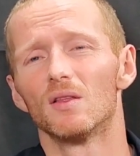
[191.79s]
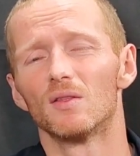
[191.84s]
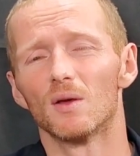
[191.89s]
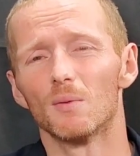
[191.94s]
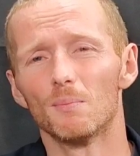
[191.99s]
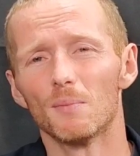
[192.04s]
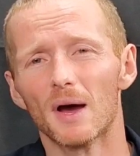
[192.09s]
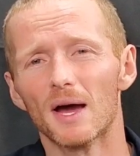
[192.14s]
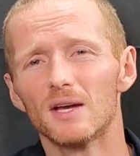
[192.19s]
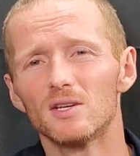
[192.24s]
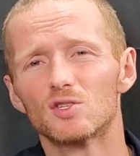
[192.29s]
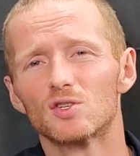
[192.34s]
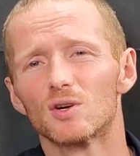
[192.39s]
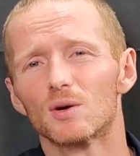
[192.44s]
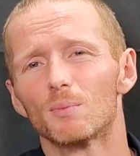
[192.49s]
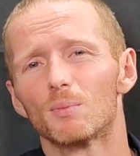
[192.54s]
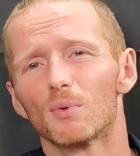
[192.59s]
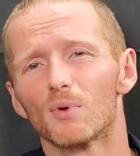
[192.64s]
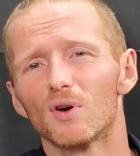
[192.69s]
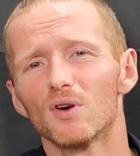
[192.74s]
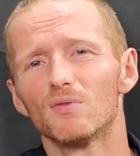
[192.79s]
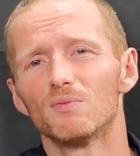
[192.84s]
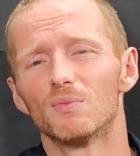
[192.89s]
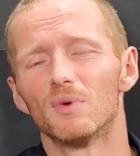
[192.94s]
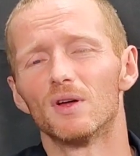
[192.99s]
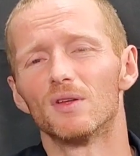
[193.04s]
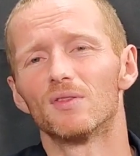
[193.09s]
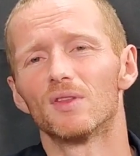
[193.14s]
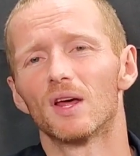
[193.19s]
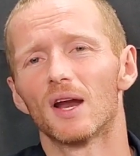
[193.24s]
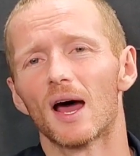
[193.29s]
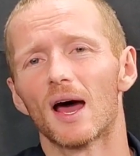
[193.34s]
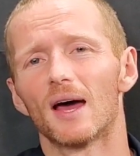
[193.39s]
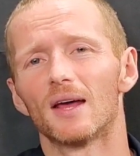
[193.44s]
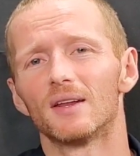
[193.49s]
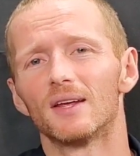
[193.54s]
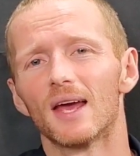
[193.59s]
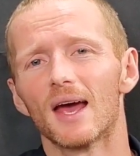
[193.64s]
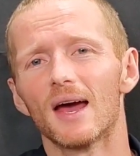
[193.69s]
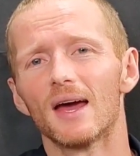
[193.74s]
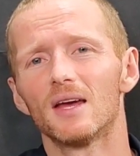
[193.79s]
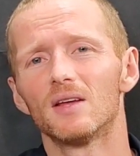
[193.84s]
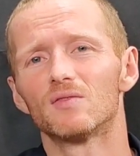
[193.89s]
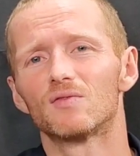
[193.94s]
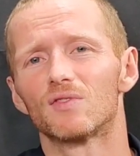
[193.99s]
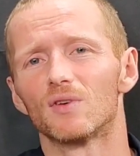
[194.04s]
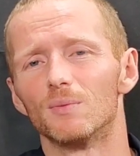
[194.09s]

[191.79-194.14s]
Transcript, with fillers: the major improvement that I had gained